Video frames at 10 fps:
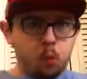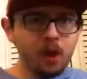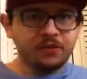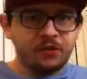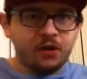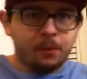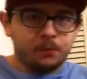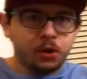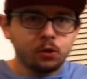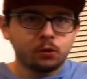What's
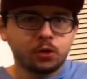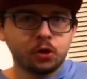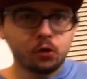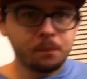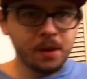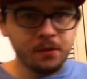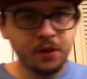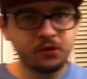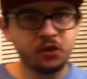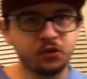up YouTube,
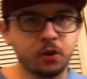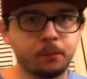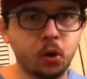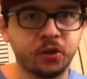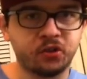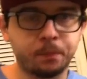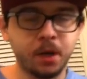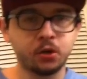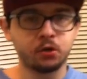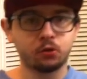this is your boy
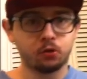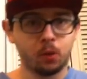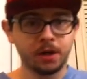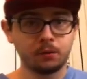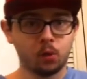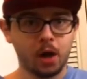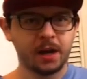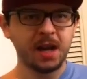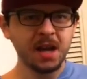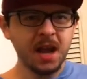SpearDude
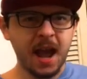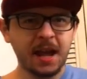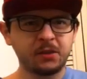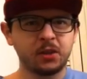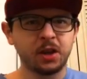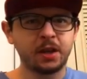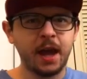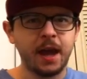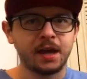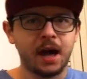twenty-one, and
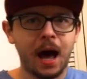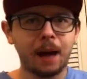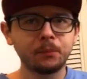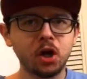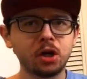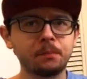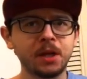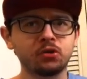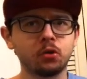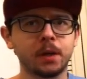today I'm gonna
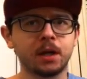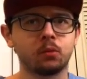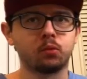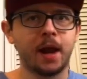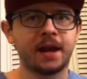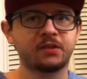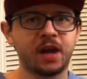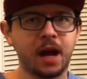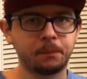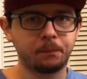be doing a rant
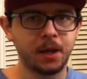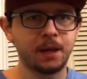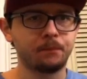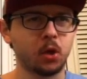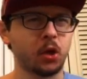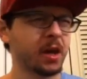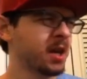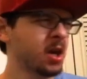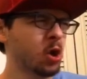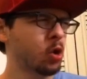on people
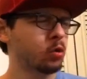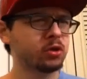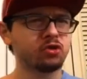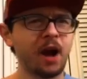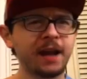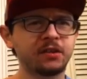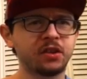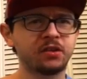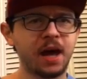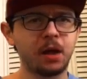who try
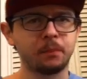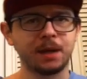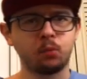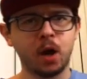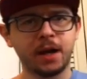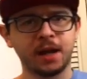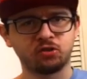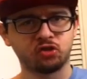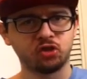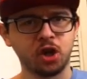to tell me what I
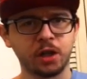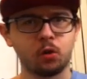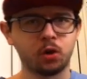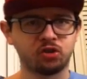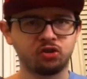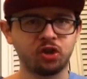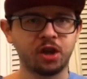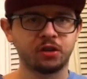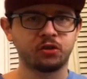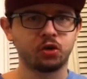should or
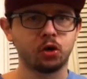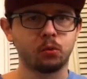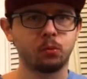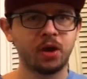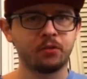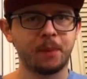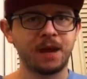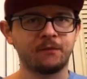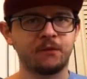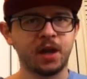shouldn't do with
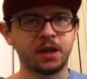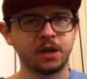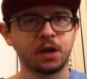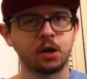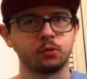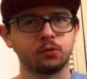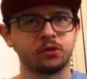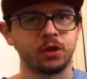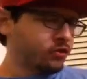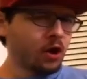my videos.
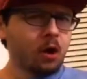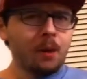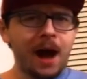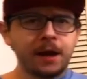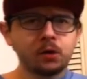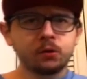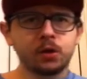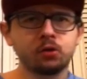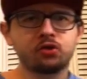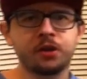So, I don't
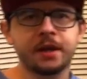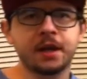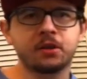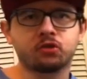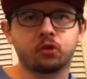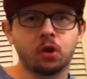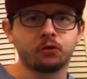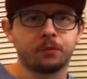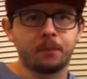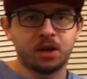usually get
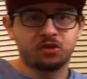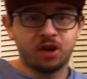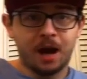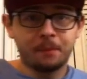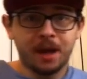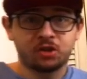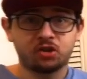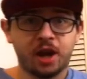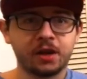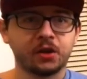trolls much on my
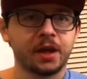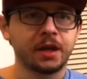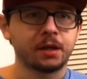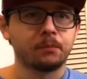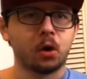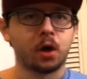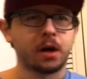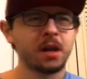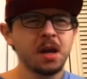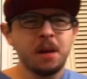channel
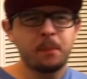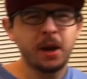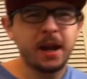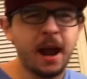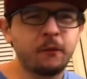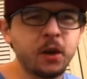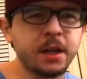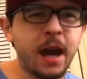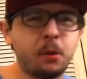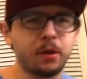anymore, but every
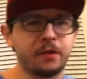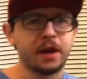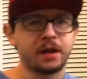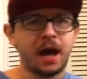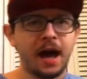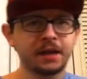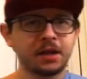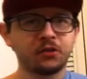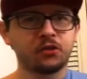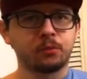now and then I
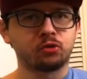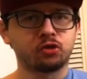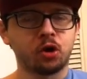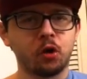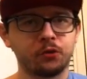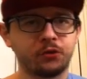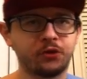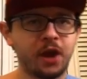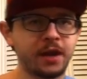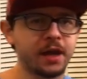get some trolls
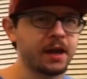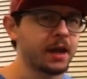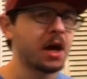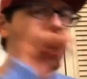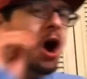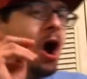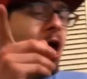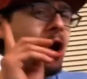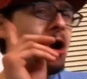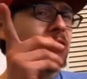saying,
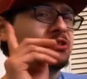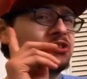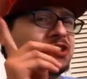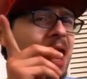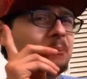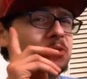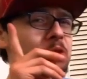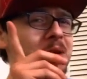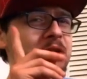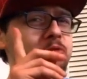"Oh, stop
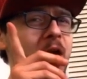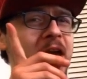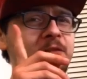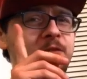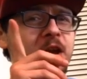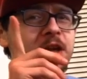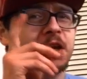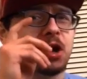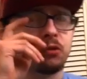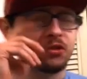doing rant
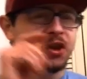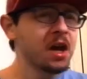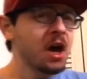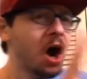videos.